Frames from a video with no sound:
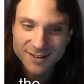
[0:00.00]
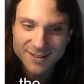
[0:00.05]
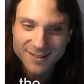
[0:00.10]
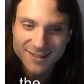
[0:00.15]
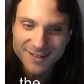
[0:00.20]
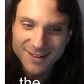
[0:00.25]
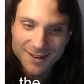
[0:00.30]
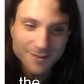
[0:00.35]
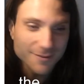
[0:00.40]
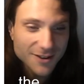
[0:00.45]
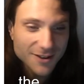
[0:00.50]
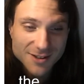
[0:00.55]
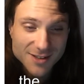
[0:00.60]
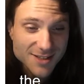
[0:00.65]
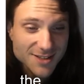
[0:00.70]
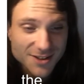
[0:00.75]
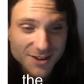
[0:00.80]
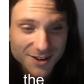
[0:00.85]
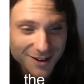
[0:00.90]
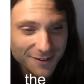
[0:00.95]
I'm very
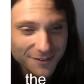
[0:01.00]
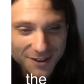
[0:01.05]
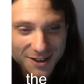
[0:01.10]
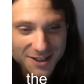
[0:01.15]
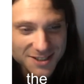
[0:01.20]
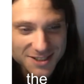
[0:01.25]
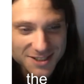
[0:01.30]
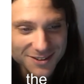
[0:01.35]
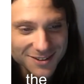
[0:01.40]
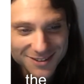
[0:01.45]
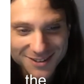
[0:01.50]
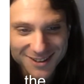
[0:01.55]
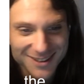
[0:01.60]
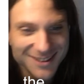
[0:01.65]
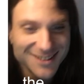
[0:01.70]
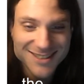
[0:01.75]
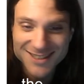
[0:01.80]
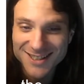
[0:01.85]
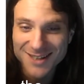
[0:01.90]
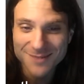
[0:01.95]
sorry if that screwed things
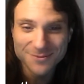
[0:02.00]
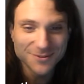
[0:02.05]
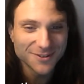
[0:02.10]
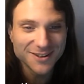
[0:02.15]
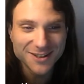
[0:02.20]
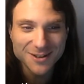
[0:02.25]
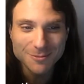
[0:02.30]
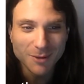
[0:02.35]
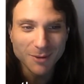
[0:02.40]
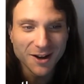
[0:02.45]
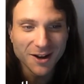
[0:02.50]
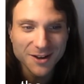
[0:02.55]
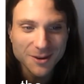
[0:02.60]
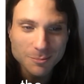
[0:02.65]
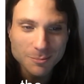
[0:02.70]
up for anybody,